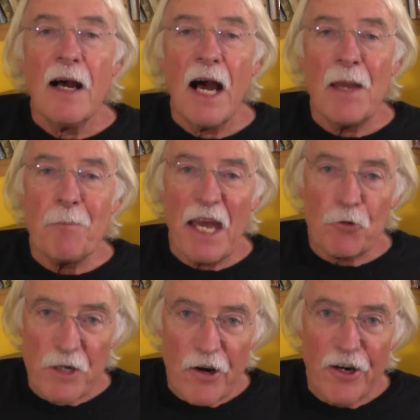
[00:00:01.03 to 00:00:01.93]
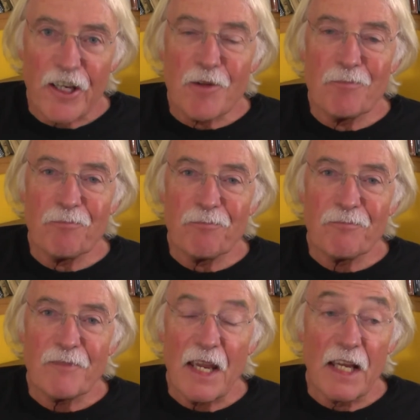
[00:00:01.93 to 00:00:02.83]
I'm Matt Roehrig,
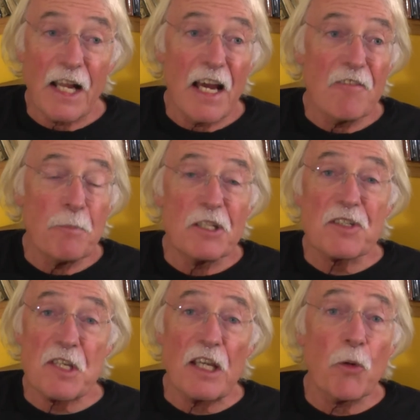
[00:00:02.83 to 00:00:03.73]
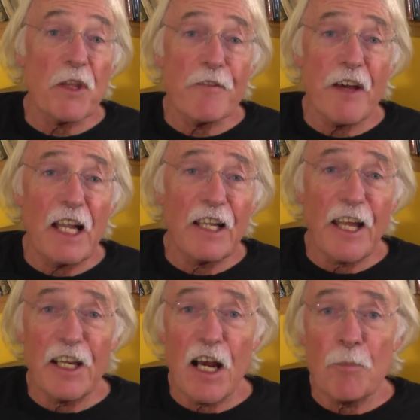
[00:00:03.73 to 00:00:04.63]
and I've been singing with the Valley
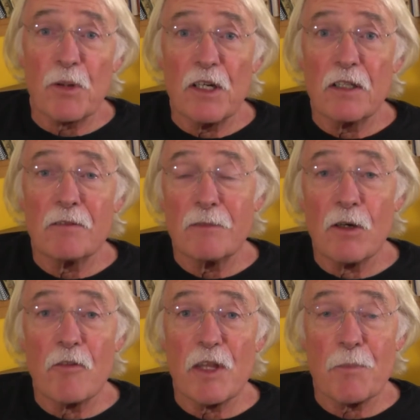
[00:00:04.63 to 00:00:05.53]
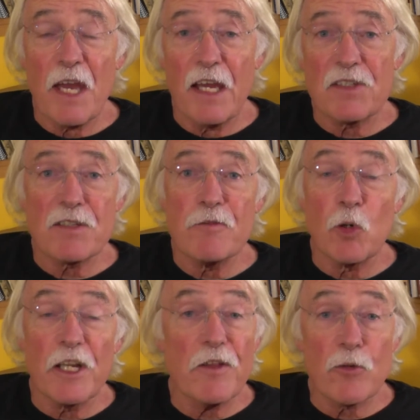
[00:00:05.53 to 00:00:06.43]
Light Opera over the past
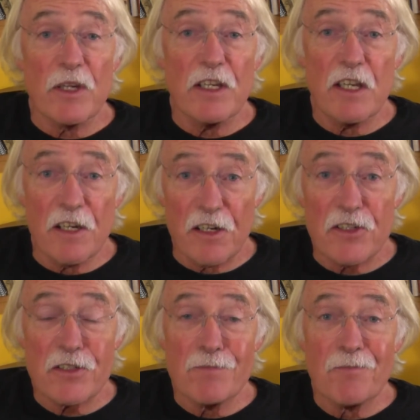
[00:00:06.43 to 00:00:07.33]
43 years.